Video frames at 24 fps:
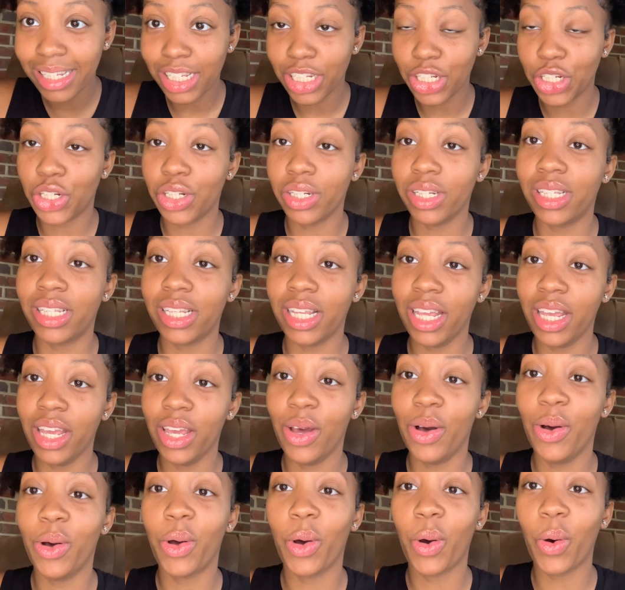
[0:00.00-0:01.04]
It's your
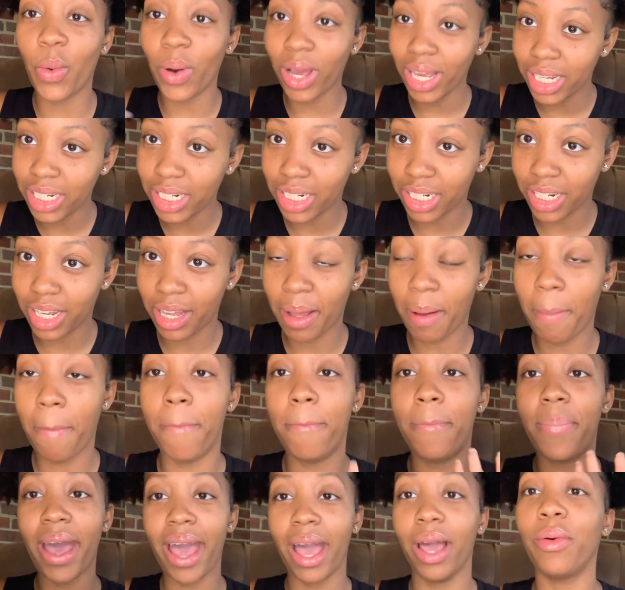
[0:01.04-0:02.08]
CEO Quasia
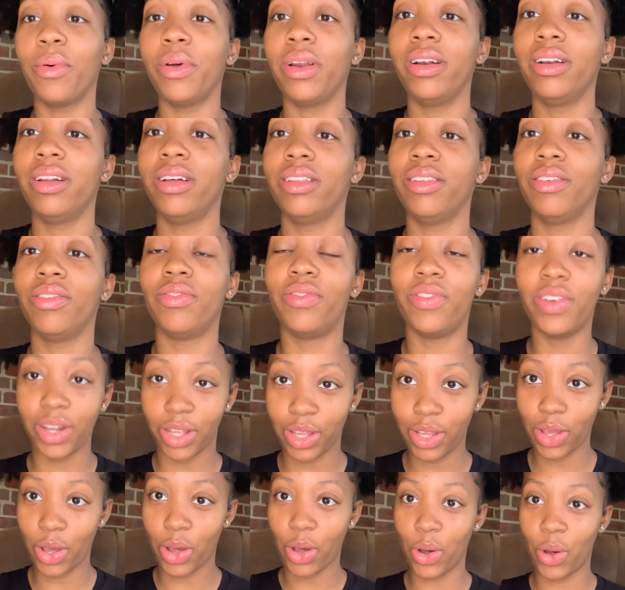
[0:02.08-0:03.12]
back with another
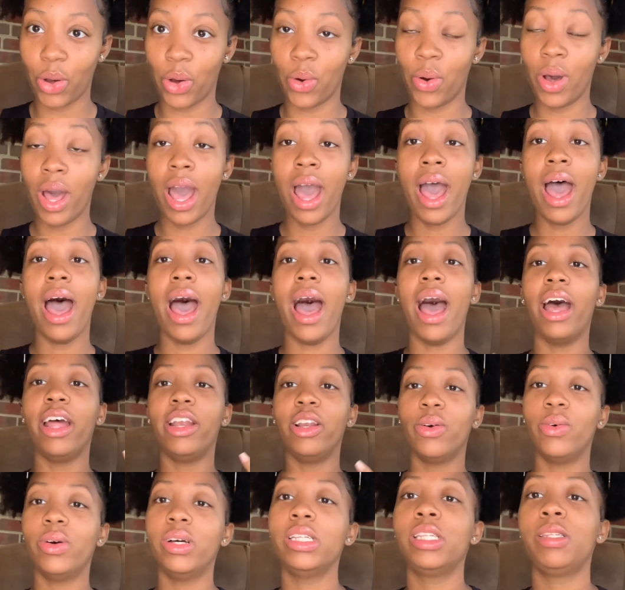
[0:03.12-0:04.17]
video. I
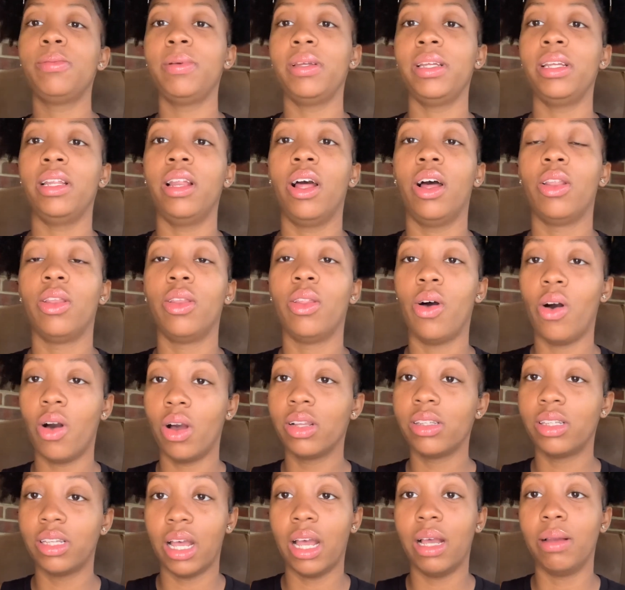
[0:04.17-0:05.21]
know it's been a
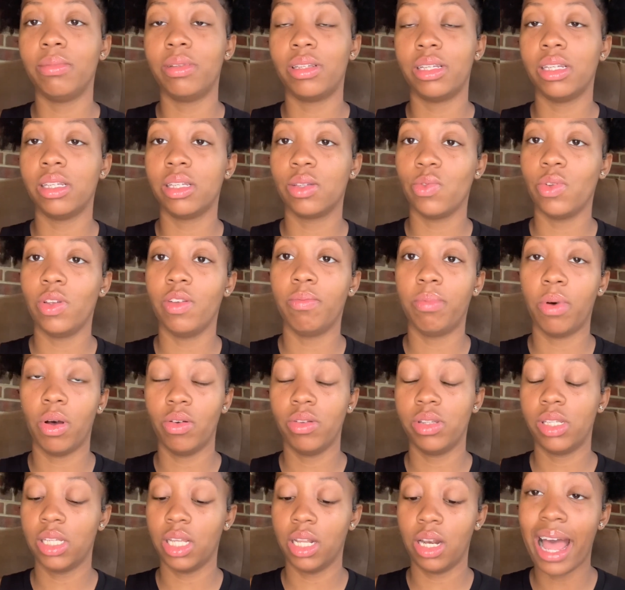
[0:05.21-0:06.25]
long time since we
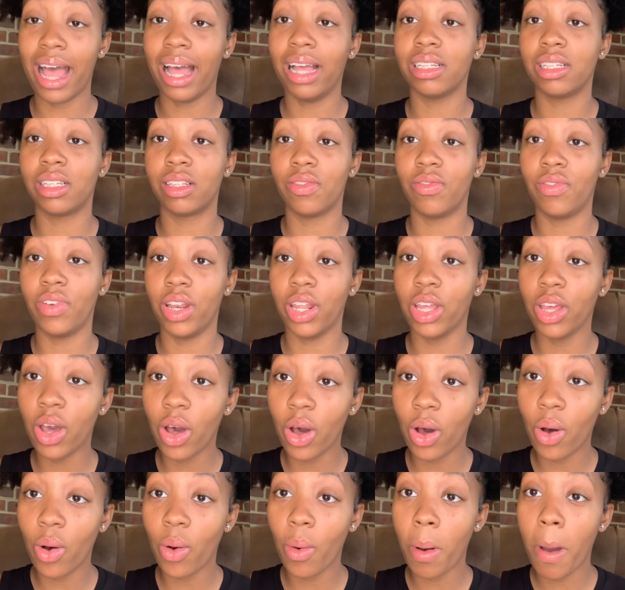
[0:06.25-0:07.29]
posted last
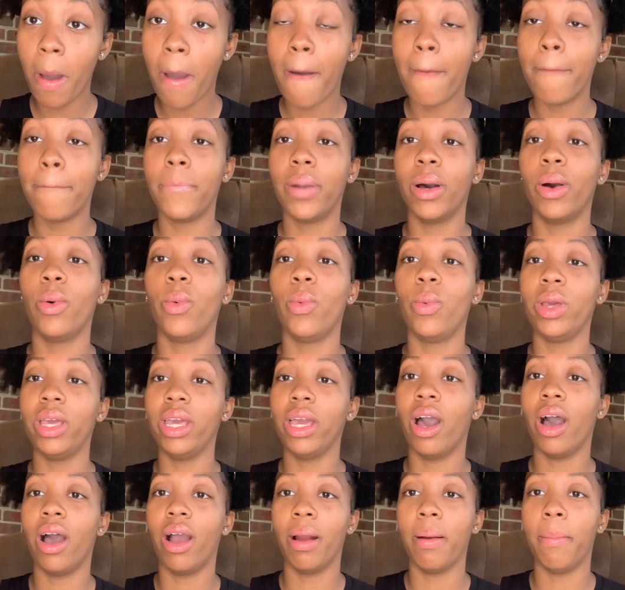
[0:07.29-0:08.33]
video, but we
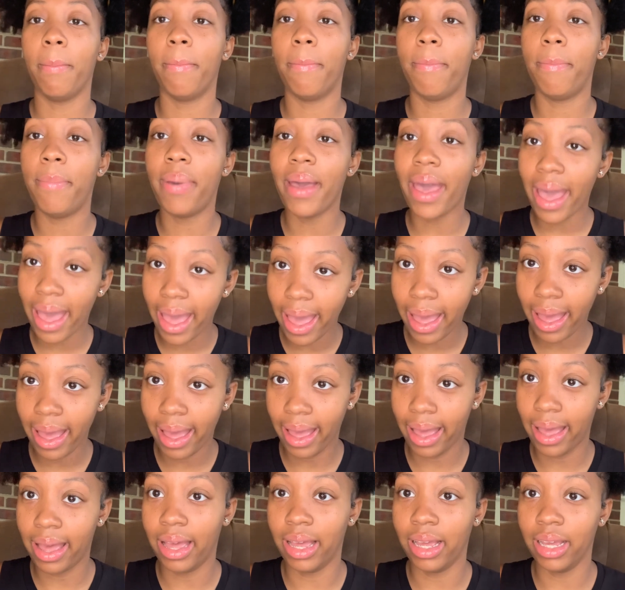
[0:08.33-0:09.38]
are
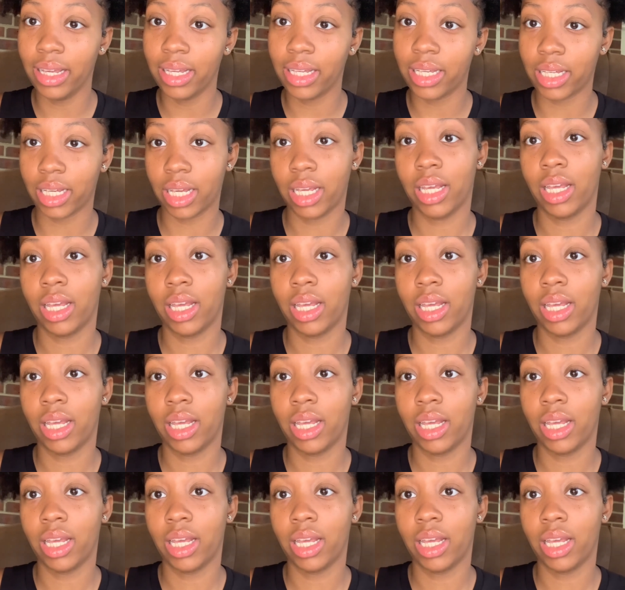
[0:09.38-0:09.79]
back.